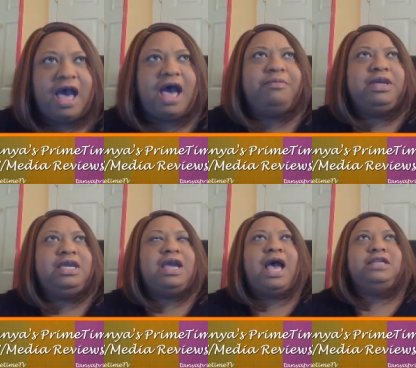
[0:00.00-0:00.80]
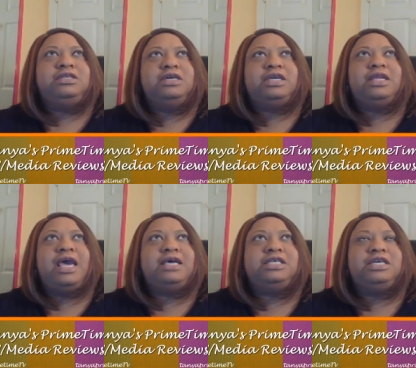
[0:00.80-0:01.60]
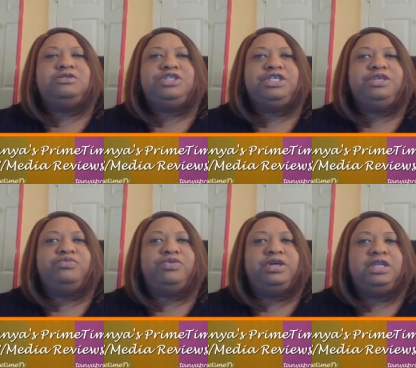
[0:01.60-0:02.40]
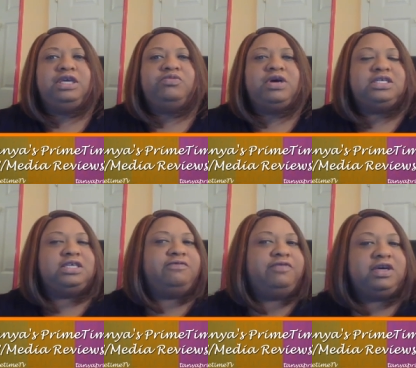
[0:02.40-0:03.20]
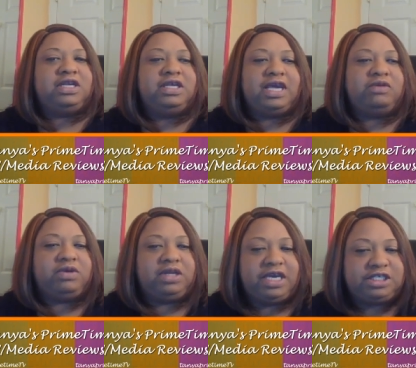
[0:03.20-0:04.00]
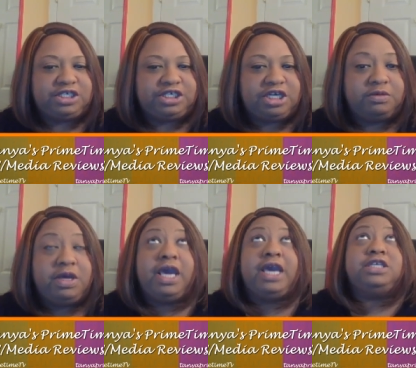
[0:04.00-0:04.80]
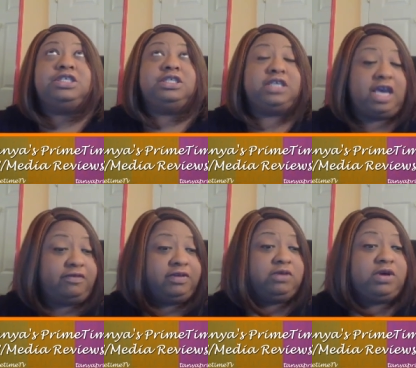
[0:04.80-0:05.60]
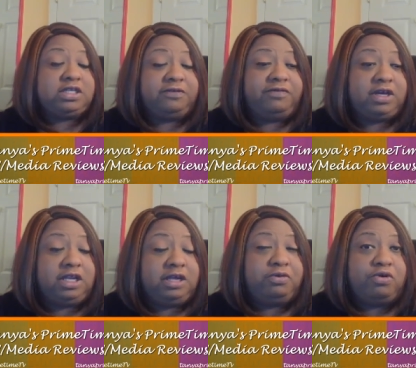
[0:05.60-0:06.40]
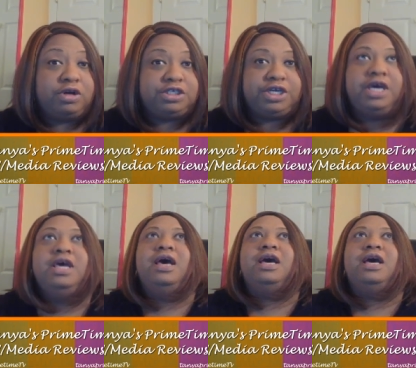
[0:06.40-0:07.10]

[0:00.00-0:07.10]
I mean, I took it as if she really wasn't feeling their relationship, and she definitely wasn't feeling Porsha,